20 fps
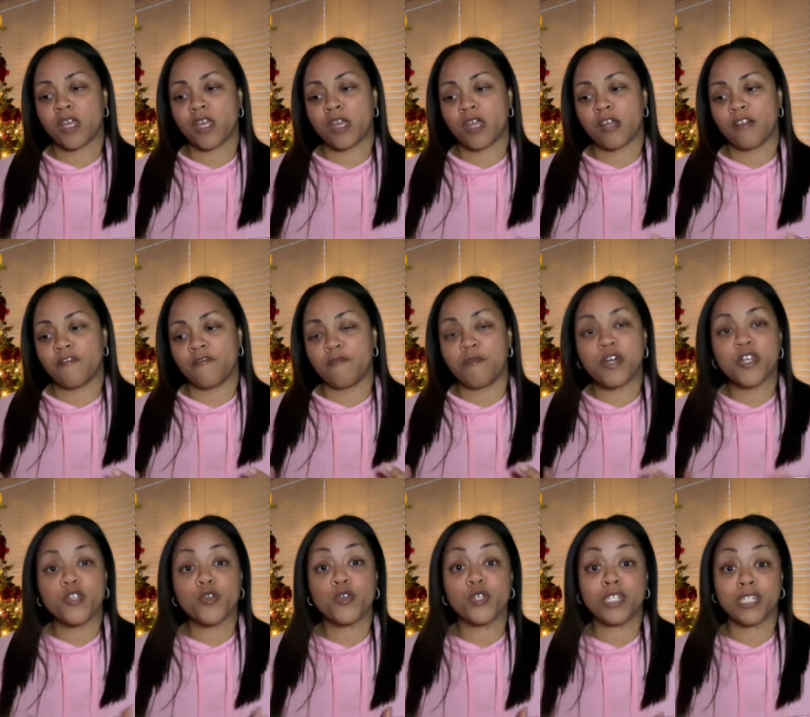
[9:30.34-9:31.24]
of
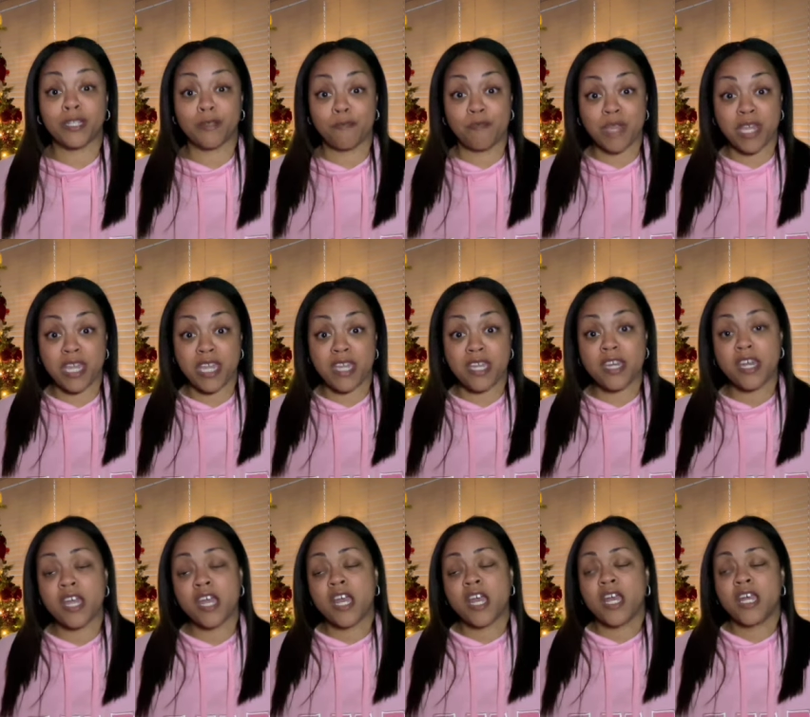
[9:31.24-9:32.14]
mothers to be,
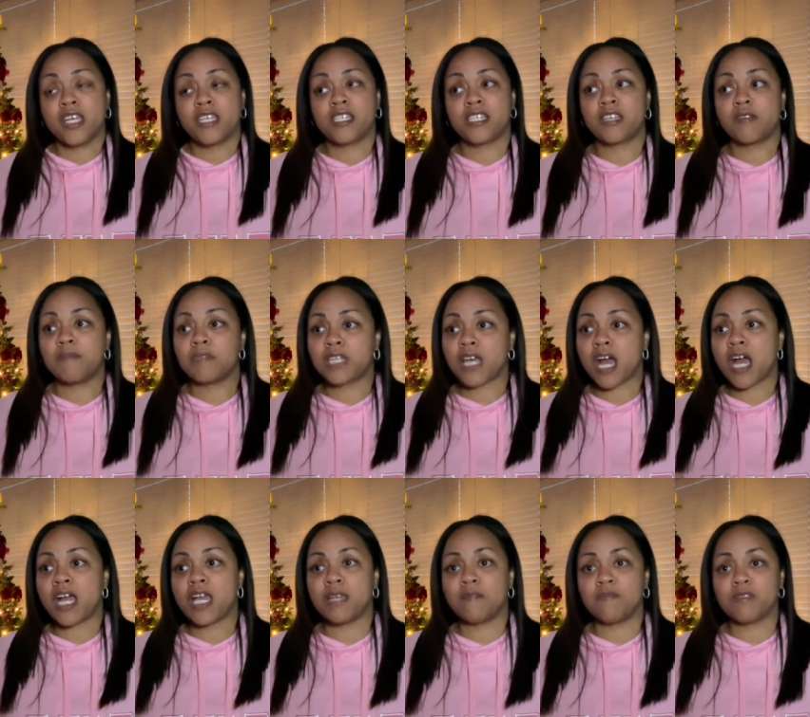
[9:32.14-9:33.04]

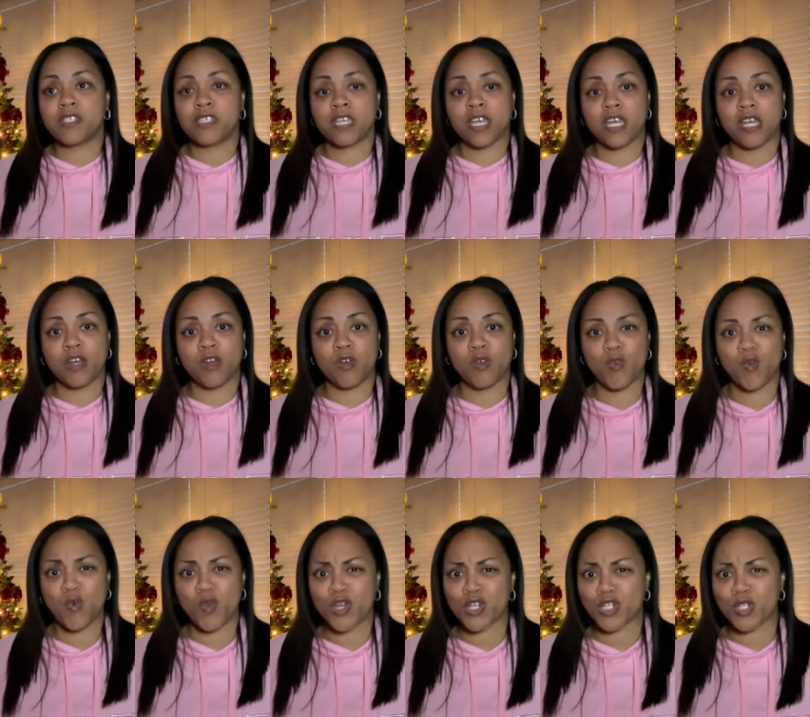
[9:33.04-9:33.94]
sometimes
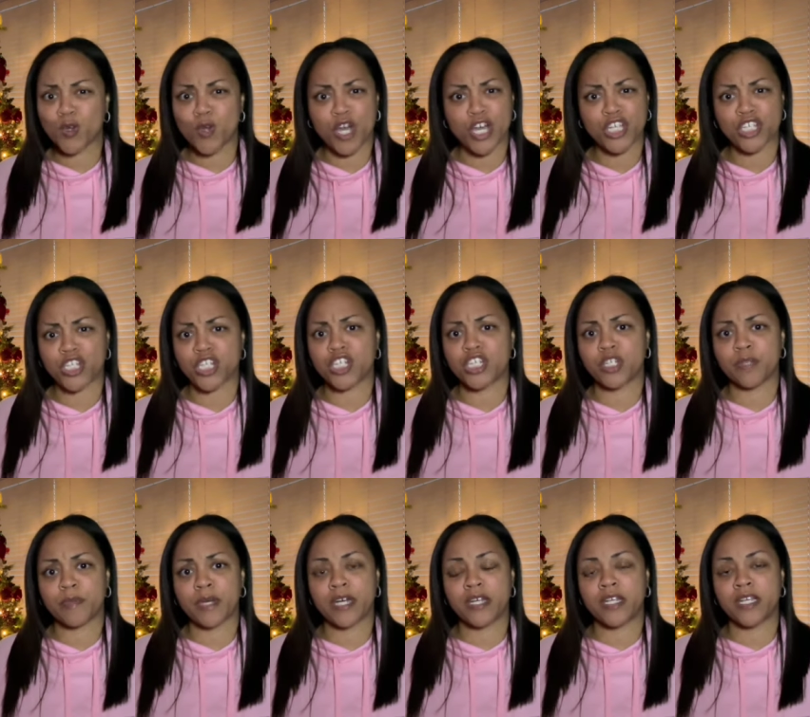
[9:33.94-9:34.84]
we're so hush hush
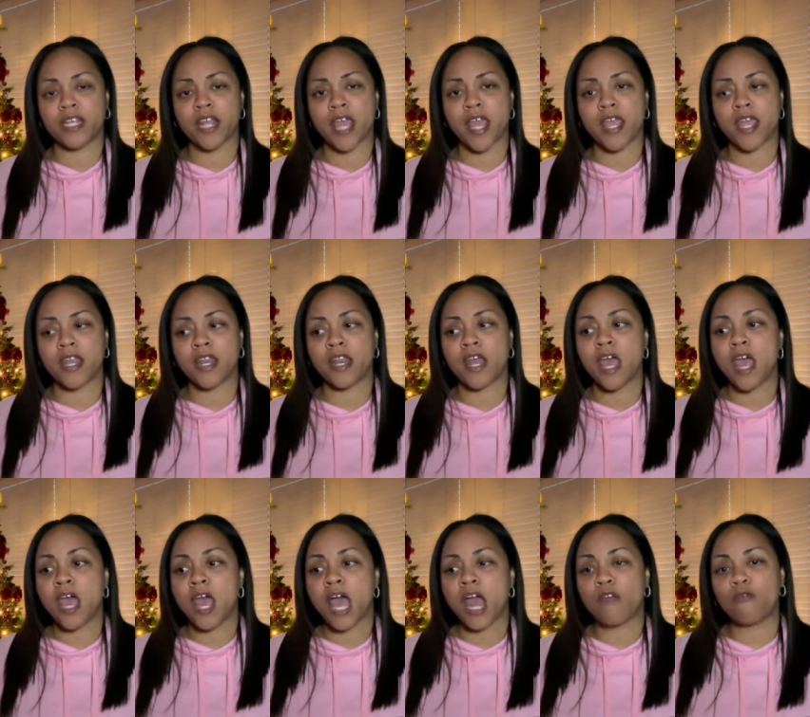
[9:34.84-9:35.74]
about it. And
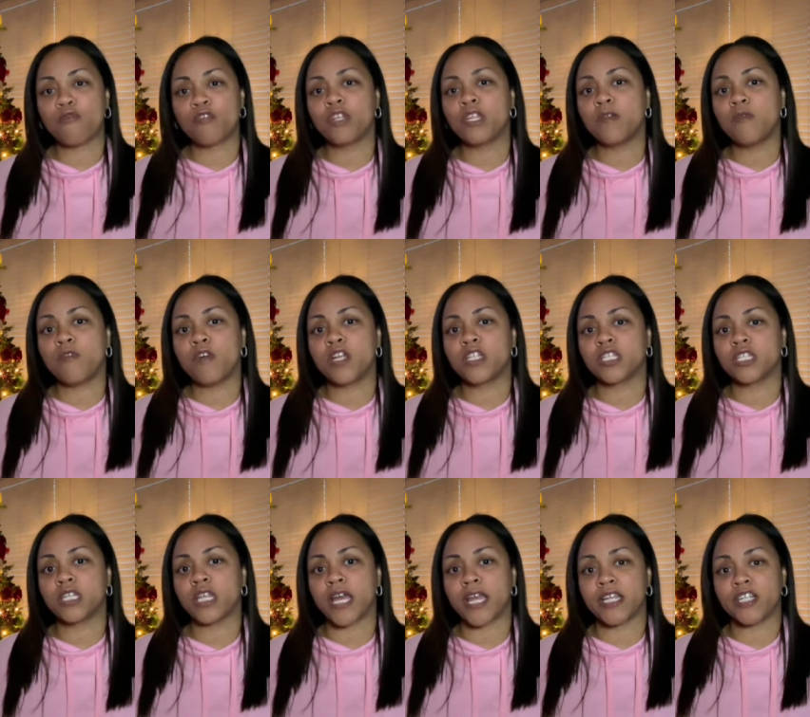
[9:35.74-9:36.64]
I really want
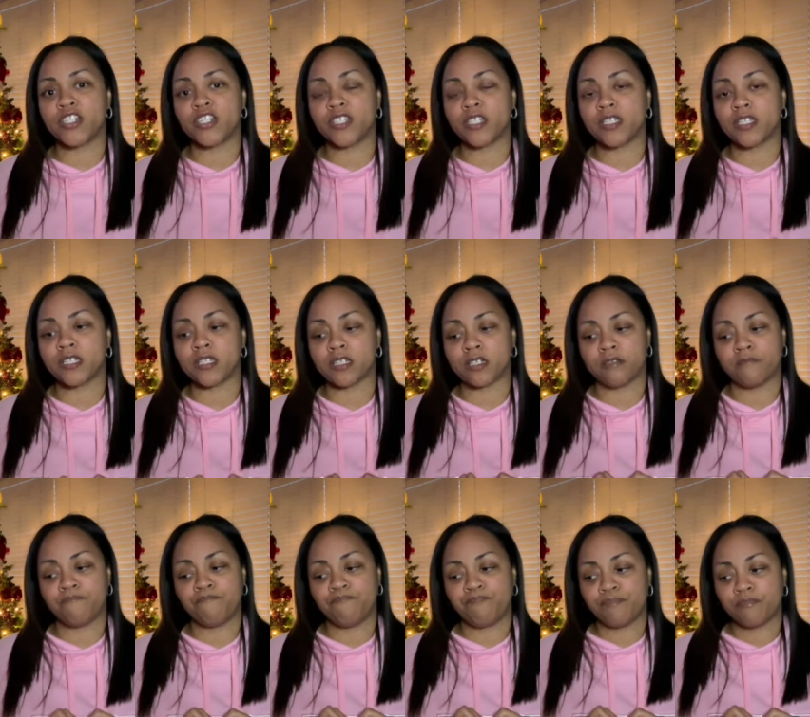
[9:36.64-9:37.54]
to like just
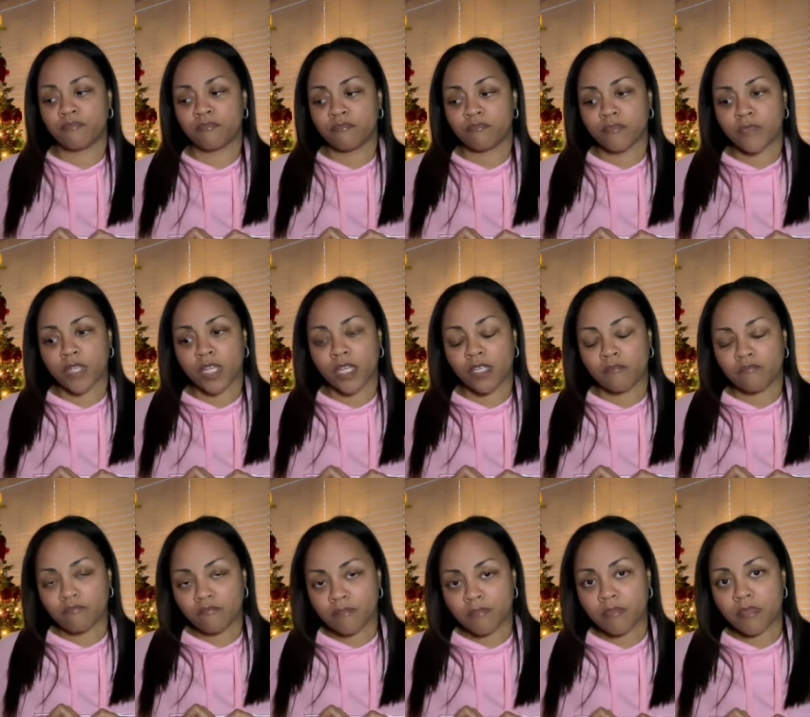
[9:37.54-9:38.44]

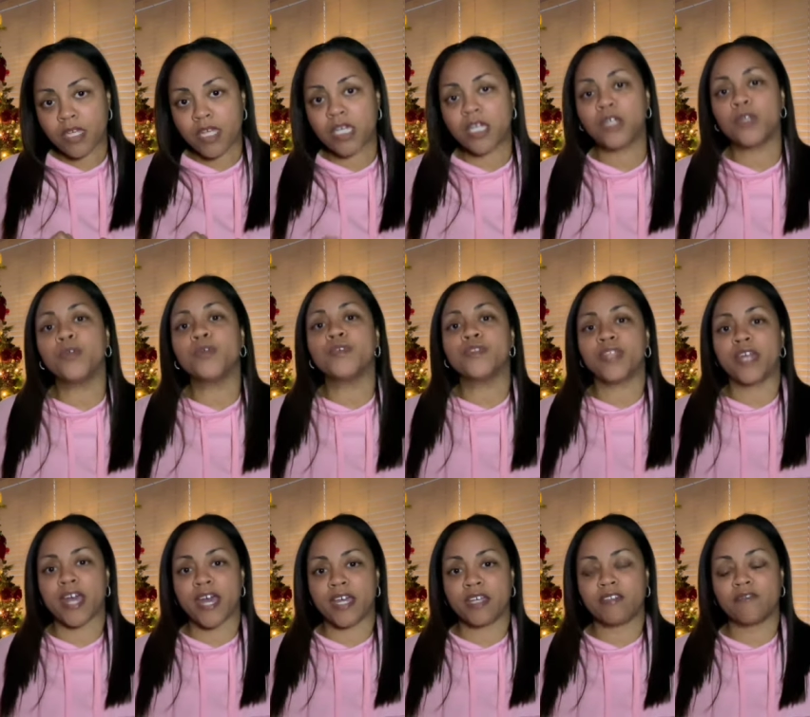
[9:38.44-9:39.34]
kill
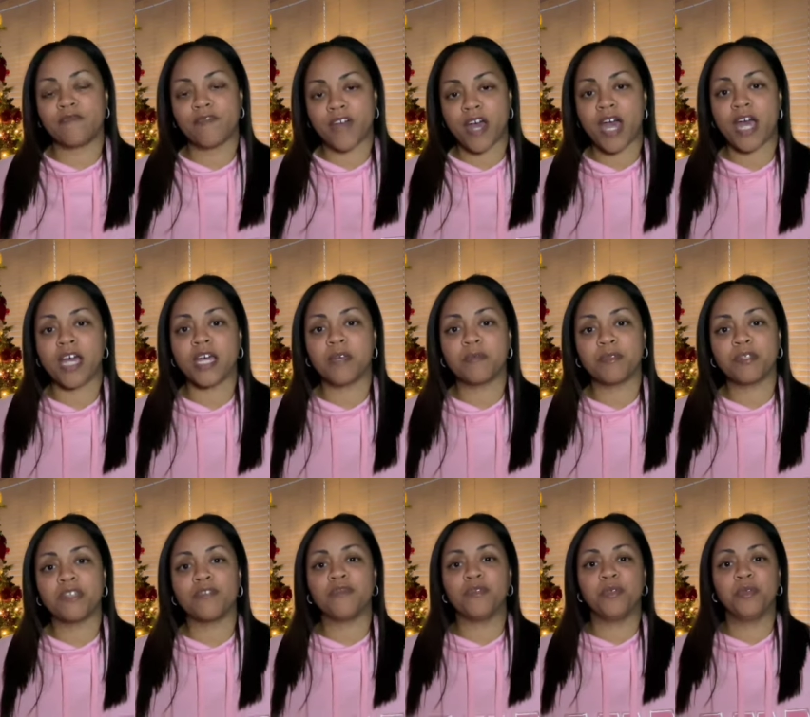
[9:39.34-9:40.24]
that vibe,
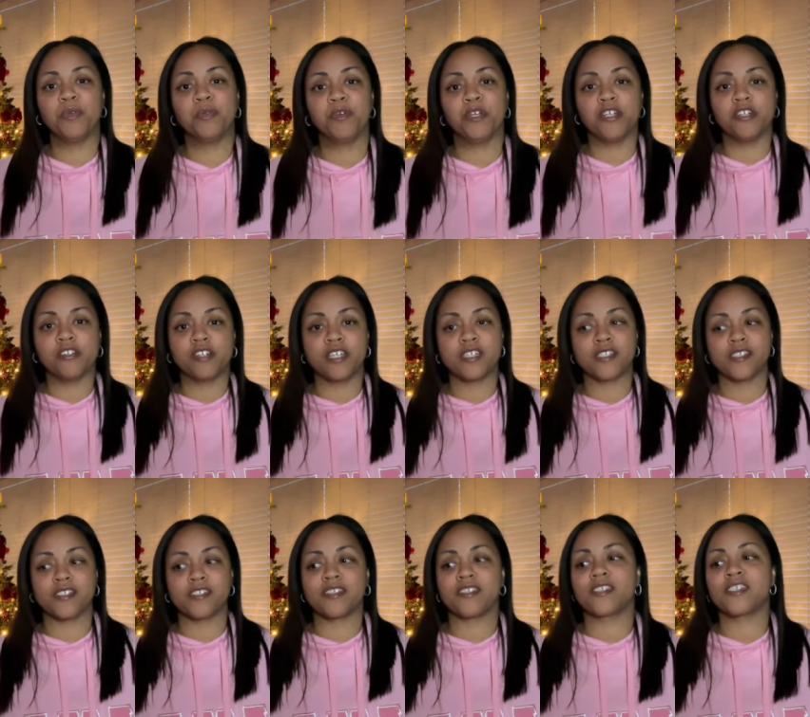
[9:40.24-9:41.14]
if you will, because
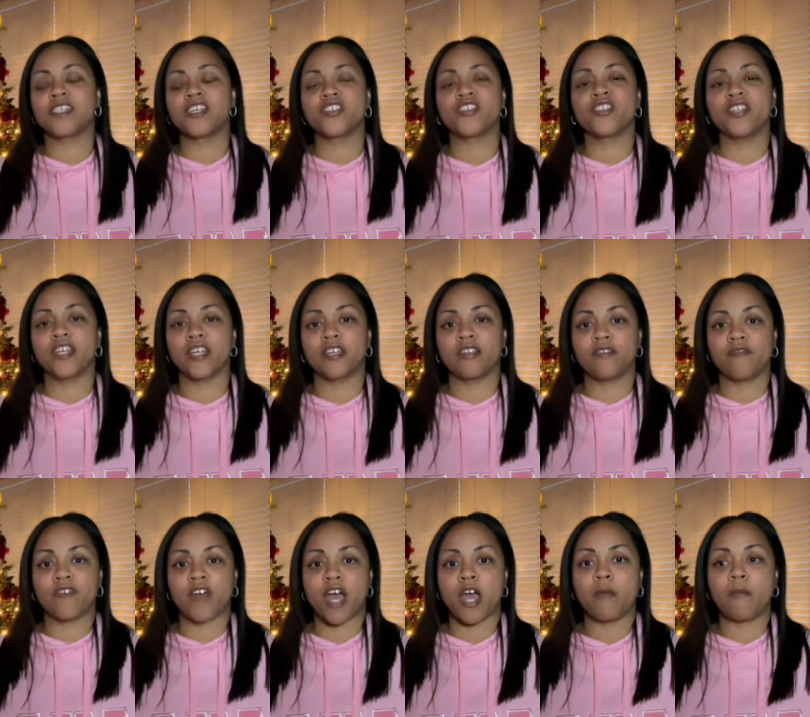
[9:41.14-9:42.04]
it's such a negative
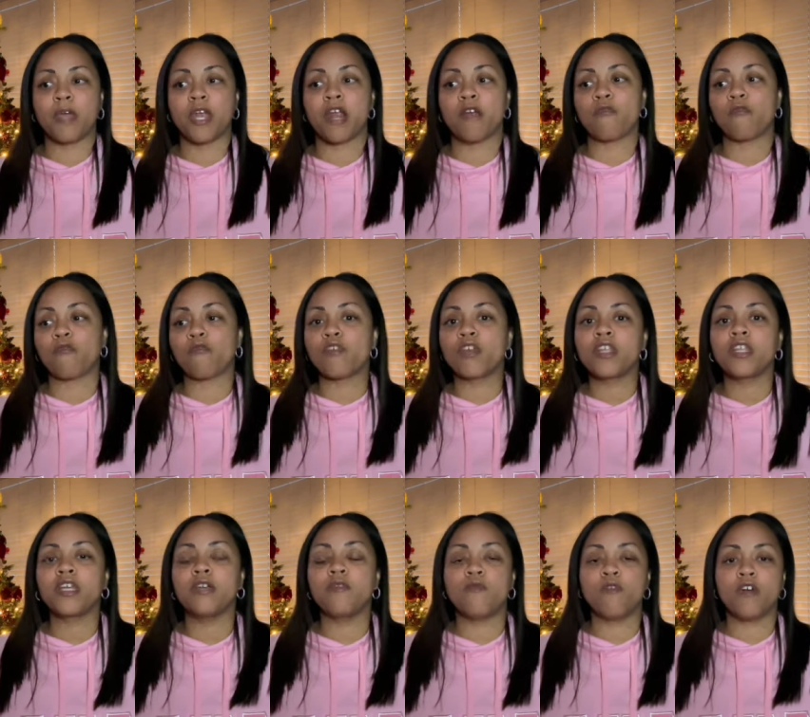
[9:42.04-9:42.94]
vibe. And I
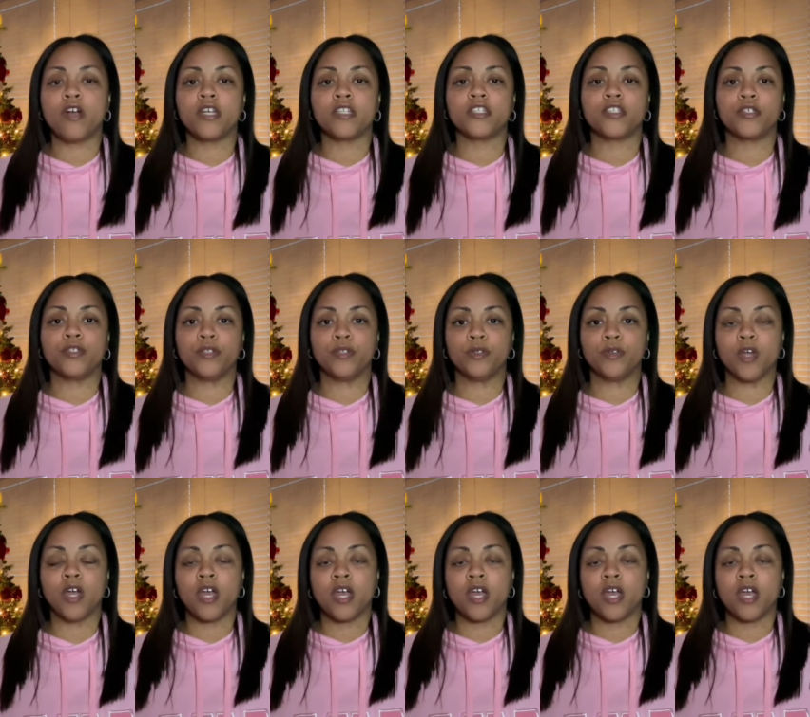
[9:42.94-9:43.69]
really want to